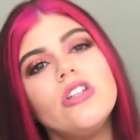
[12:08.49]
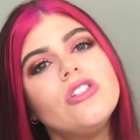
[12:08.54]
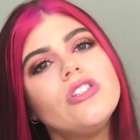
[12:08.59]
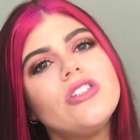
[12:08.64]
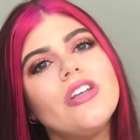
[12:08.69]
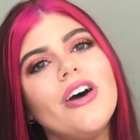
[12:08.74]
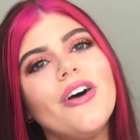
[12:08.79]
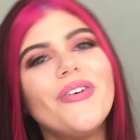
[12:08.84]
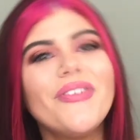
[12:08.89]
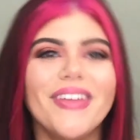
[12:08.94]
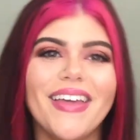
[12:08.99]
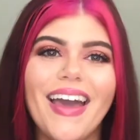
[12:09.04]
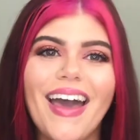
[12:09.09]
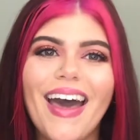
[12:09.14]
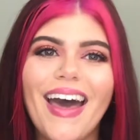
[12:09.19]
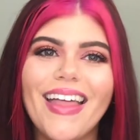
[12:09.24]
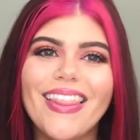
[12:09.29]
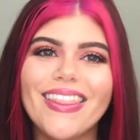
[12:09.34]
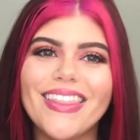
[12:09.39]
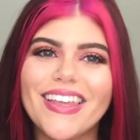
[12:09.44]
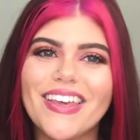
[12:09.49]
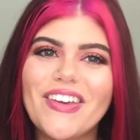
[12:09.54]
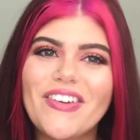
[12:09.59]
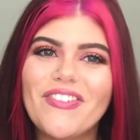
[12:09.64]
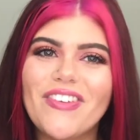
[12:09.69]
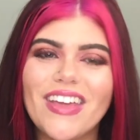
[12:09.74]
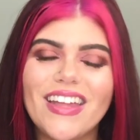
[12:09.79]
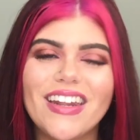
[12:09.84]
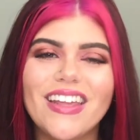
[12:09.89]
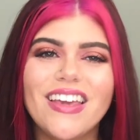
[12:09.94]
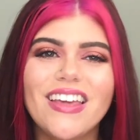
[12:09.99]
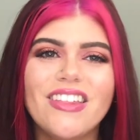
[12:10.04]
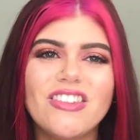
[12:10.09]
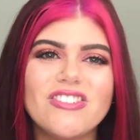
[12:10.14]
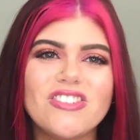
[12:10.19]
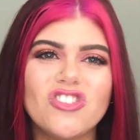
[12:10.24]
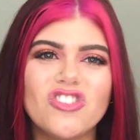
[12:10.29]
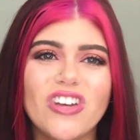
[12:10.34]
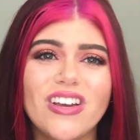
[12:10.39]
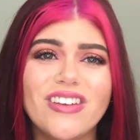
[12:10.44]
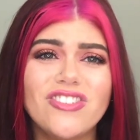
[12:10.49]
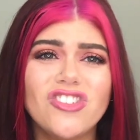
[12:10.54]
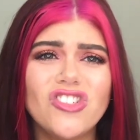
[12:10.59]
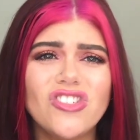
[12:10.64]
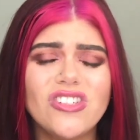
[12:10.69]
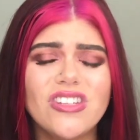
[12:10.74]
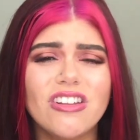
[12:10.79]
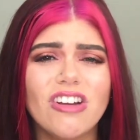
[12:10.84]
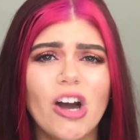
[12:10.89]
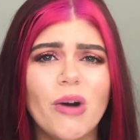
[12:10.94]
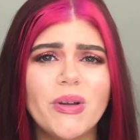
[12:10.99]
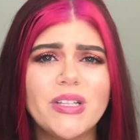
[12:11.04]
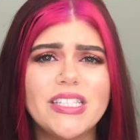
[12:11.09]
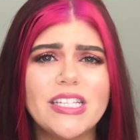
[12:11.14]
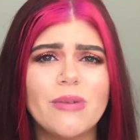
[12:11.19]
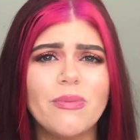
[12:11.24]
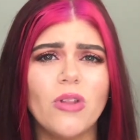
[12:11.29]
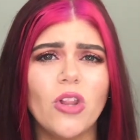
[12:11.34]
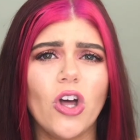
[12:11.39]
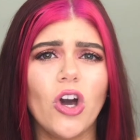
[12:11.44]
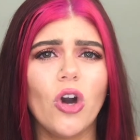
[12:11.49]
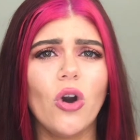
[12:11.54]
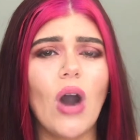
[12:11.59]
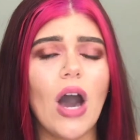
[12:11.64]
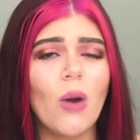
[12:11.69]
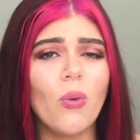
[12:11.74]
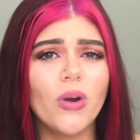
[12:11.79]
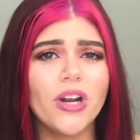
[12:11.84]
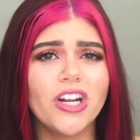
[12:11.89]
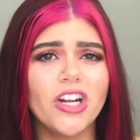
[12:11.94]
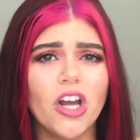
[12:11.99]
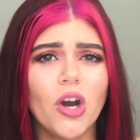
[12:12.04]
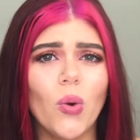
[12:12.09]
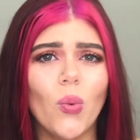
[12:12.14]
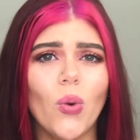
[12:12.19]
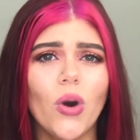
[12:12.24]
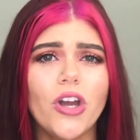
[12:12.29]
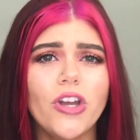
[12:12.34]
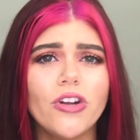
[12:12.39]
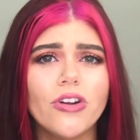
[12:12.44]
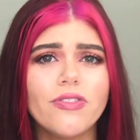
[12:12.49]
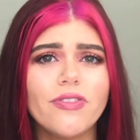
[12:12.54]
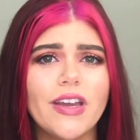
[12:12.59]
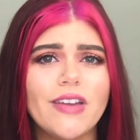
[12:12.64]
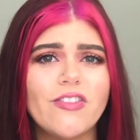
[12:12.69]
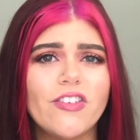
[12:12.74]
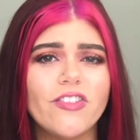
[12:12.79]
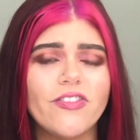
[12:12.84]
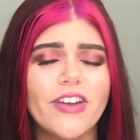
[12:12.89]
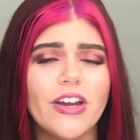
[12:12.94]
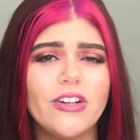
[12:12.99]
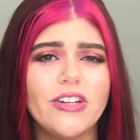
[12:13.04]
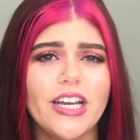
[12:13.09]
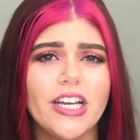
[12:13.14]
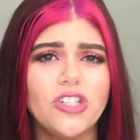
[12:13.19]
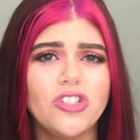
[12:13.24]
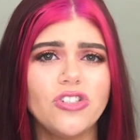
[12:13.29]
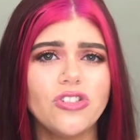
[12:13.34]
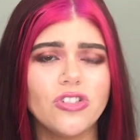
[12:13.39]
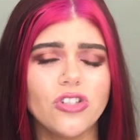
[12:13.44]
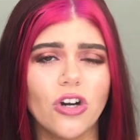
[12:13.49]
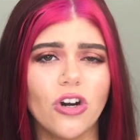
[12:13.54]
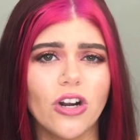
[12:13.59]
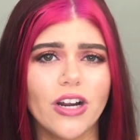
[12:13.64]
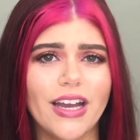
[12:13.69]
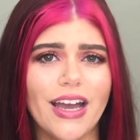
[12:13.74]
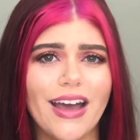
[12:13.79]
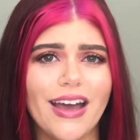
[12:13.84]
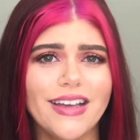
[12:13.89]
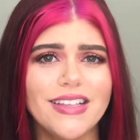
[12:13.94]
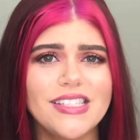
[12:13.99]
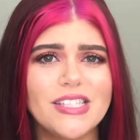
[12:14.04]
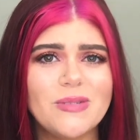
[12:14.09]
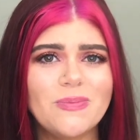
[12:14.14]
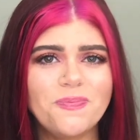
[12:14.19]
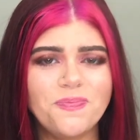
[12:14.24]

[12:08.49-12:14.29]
So yeah, leave any suggestions in the comments down below. I want to know what your favorite foundations are, guys.